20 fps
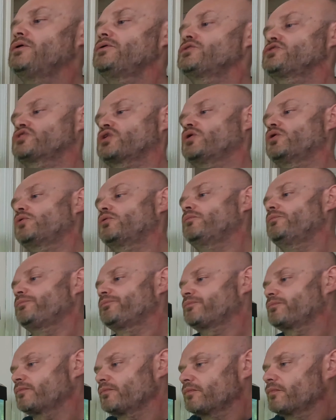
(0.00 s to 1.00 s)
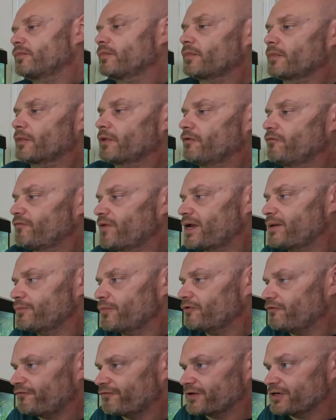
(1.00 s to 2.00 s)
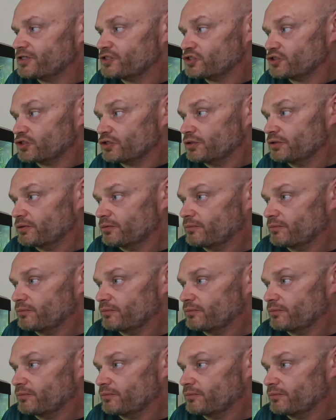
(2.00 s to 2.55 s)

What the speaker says: So rainbowfish